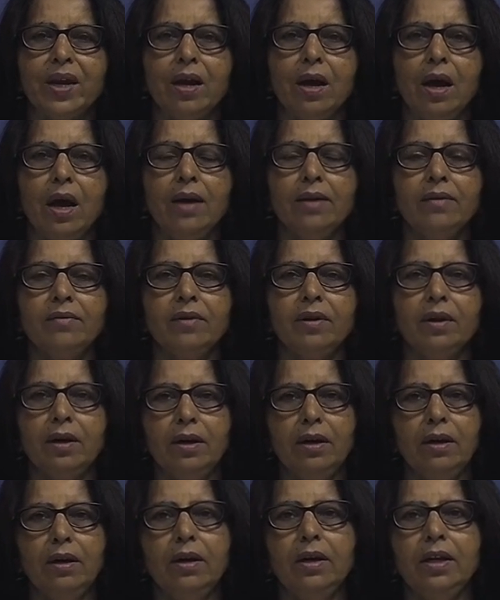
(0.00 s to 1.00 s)
And
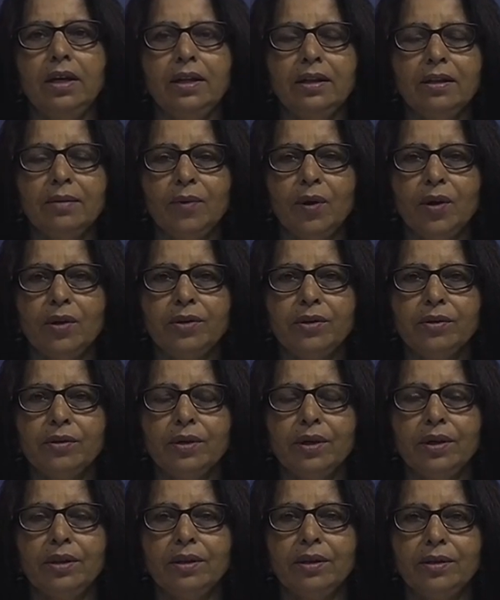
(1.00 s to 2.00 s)
in
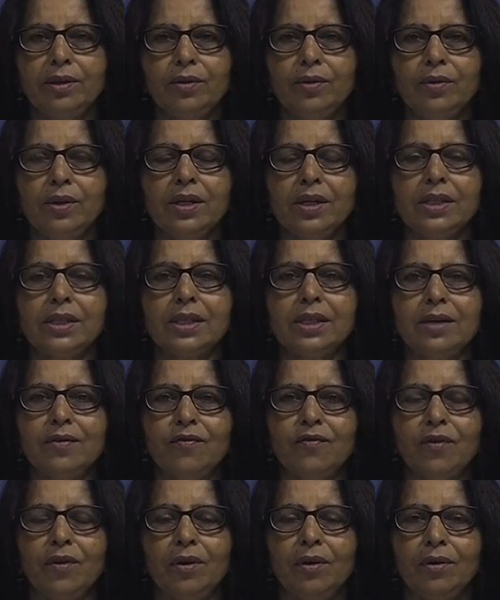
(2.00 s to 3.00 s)
the units that
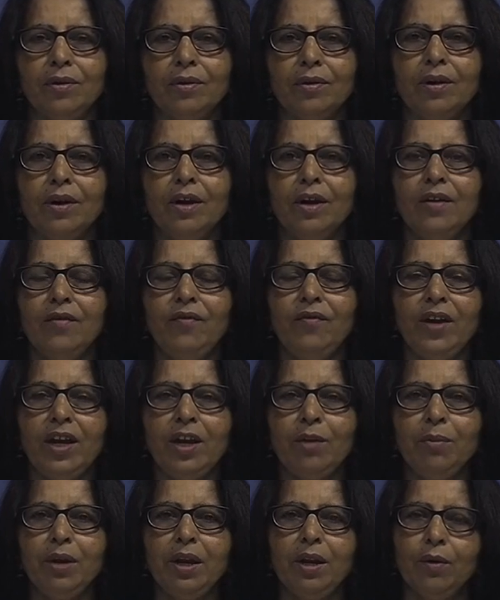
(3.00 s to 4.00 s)
follow, we
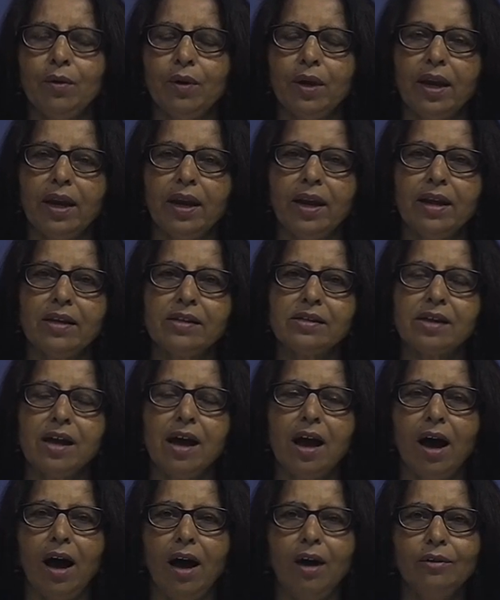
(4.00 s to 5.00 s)
will be looking at
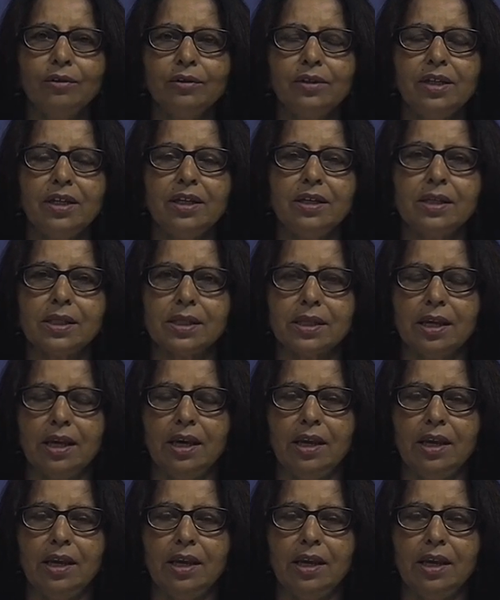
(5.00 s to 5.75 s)
how this